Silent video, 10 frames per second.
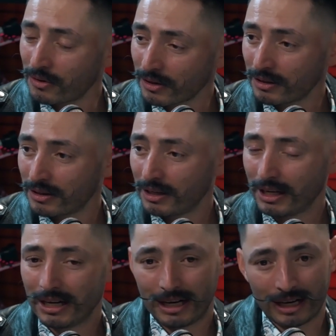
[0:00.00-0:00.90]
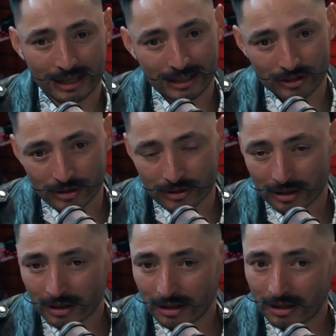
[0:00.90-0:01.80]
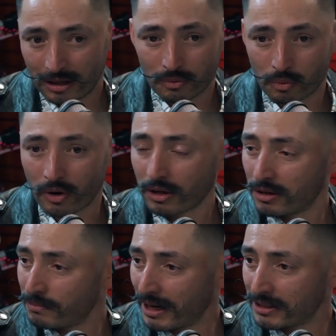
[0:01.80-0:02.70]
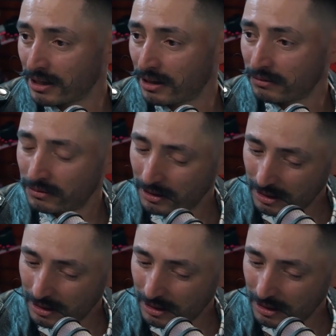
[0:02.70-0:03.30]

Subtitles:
Or I can just work on myself,